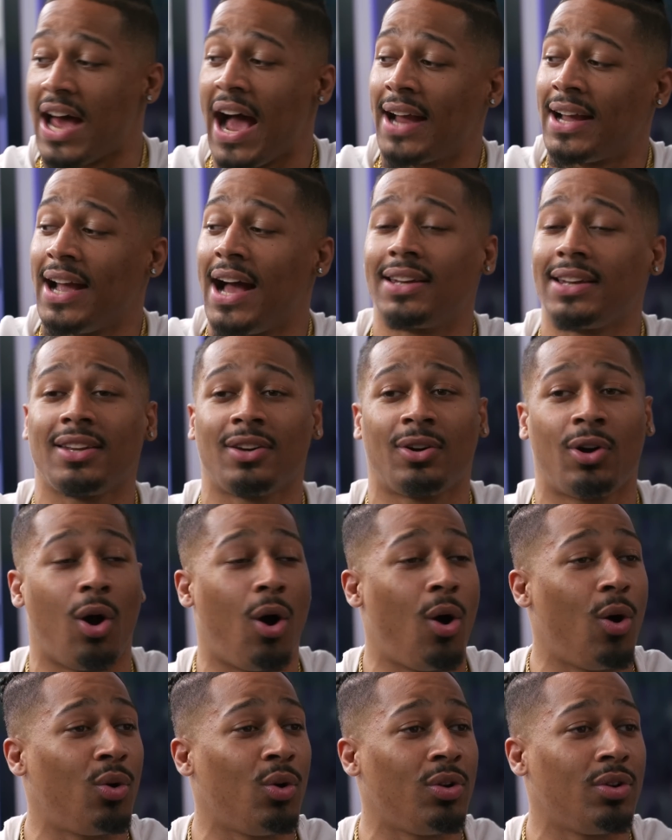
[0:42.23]
I got the
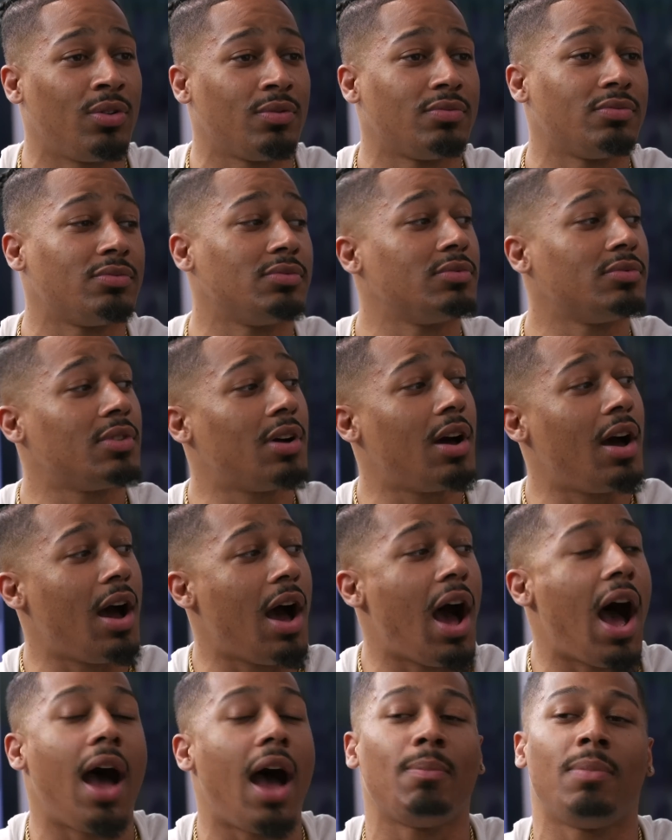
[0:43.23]
gold,
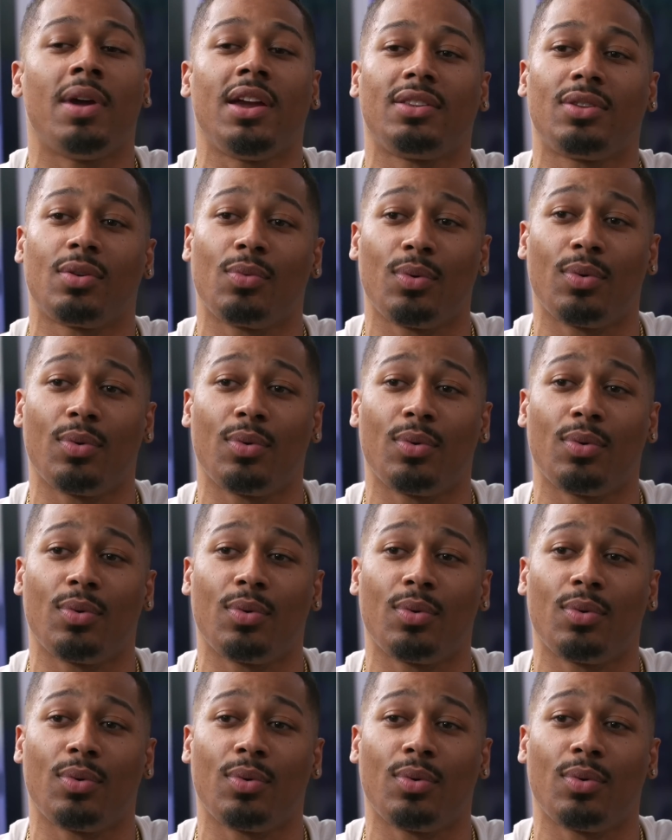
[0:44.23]
I make the